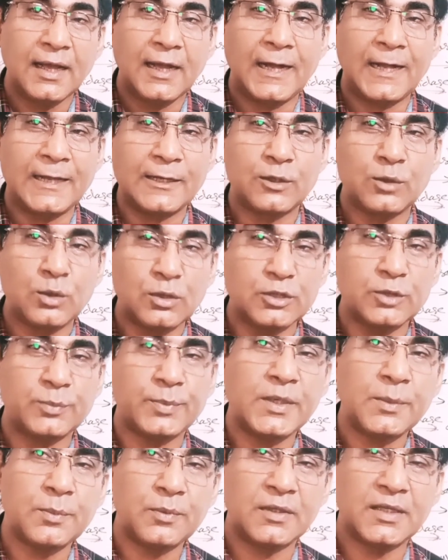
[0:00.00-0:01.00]
I told you
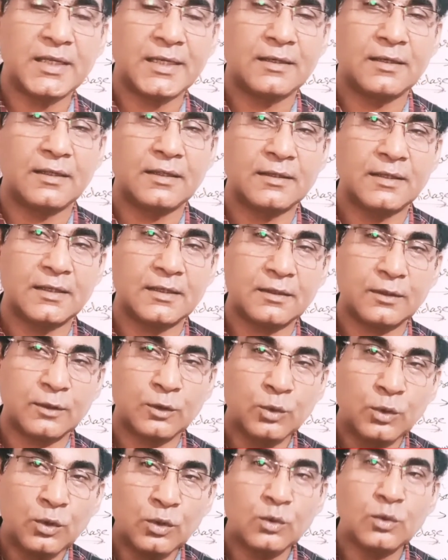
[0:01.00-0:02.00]
people that
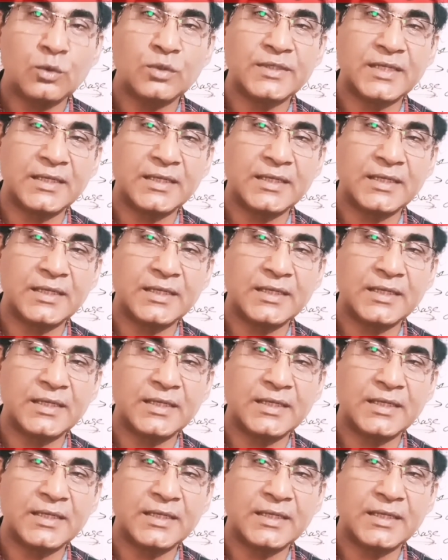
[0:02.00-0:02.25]
glucose